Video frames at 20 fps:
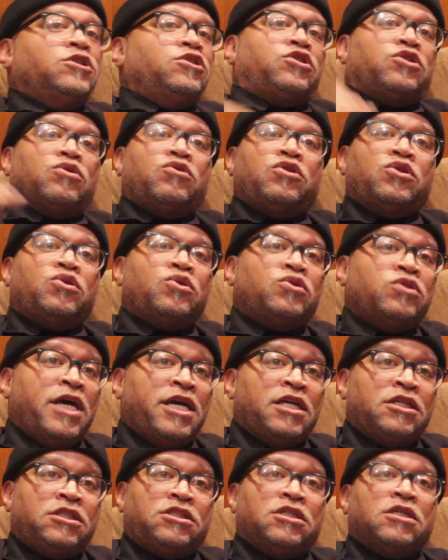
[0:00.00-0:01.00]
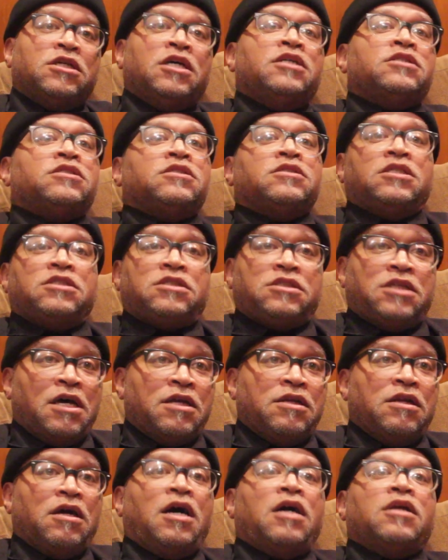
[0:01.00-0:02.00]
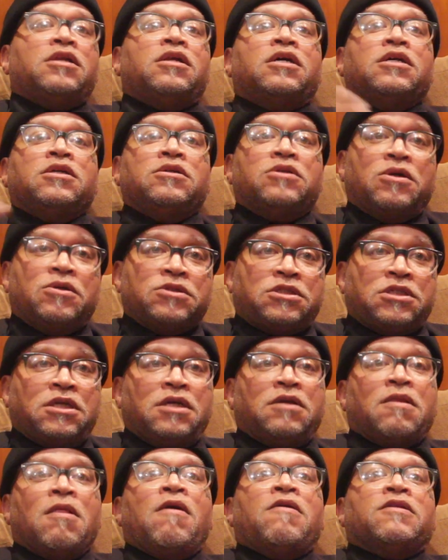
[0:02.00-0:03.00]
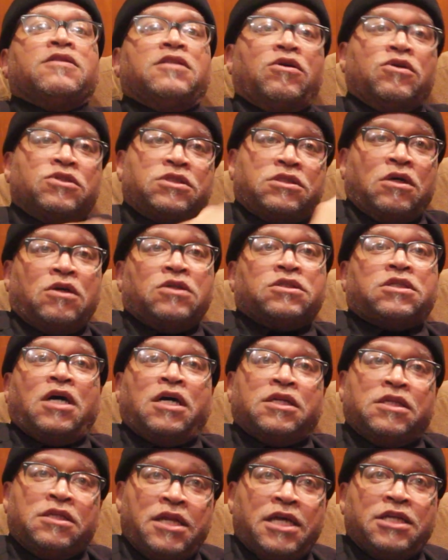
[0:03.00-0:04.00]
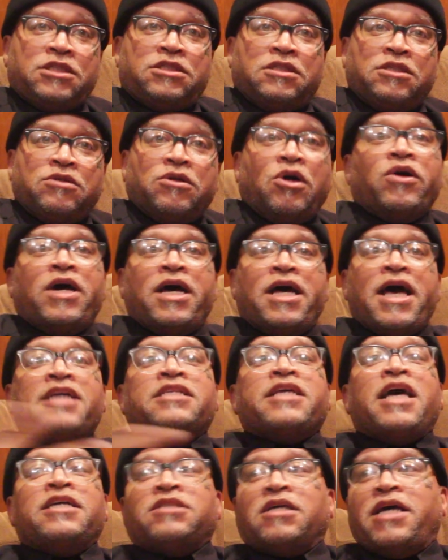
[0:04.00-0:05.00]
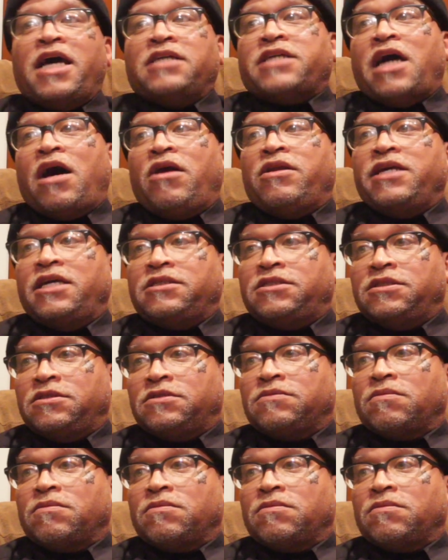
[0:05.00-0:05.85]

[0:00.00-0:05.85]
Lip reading: Zulu Nation, Zulu. This, that, and the other, you know what I'm saying? Those the other nations, you know, as our lessons.